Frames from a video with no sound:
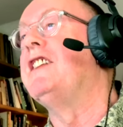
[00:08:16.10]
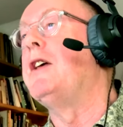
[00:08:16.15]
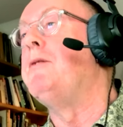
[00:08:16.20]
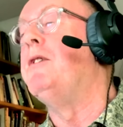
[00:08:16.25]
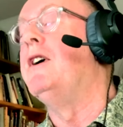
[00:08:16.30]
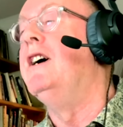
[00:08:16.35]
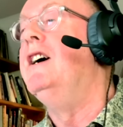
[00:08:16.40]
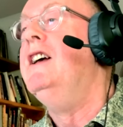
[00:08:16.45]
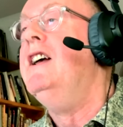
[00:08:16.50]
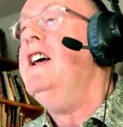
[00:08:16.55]
they
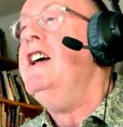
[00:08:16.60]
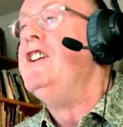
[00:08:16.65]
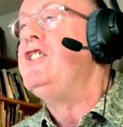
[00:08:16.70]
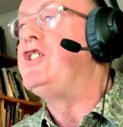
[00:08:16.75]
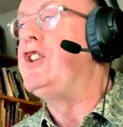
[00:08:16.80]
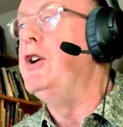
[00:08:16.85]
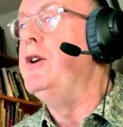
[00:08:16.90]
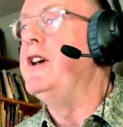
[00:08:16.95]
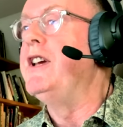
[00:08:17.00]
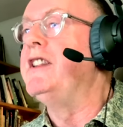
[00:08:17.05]
were
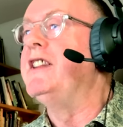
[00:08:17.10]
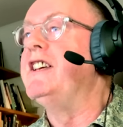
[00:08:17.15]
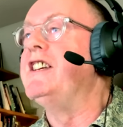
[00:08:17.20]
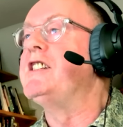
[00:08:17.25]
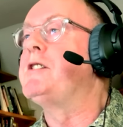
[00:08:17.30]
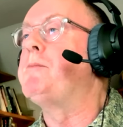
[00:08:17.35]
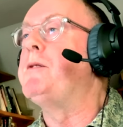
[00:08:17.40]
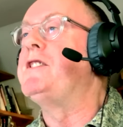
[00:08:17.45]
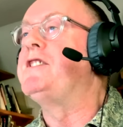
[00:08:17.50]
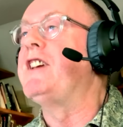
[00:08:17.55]
chewing
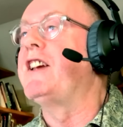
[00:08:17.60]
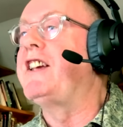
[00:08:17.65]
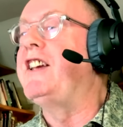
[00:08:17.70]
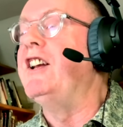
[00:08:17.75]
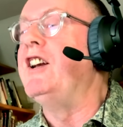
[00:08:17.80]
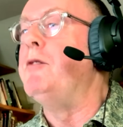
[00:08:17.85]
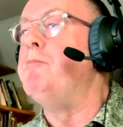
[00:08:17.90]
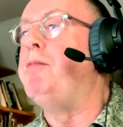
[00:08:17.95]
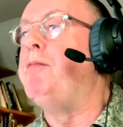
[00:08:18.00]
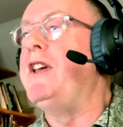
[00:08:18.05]
these
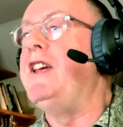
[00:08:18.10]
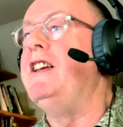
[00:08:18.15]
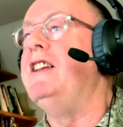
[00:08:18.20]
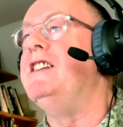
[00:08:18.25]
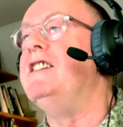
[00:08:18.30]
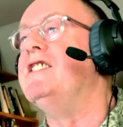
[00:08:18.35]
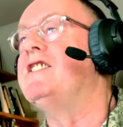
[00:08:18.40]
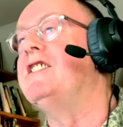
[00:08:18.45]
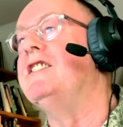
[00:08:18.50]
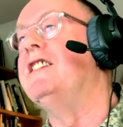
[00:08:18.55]
particular
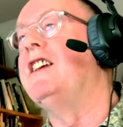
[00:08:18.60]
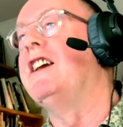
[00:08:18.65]
beans and